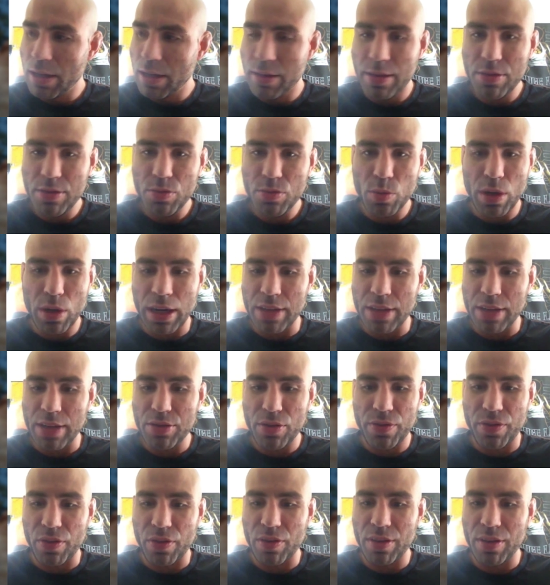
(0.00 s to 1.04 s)
this is what I
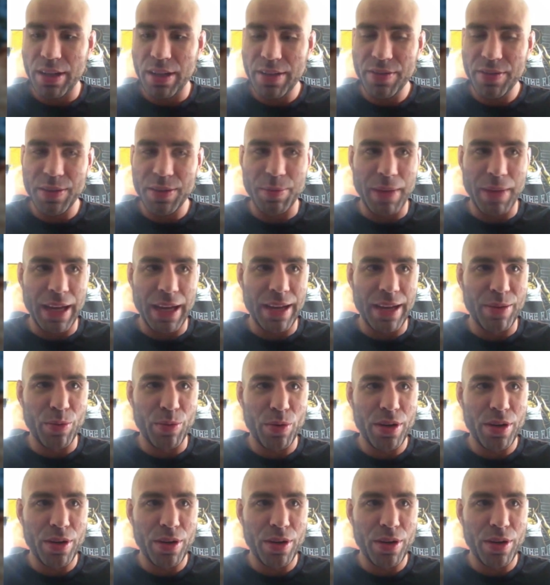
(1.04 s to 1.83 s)
do for a living, man.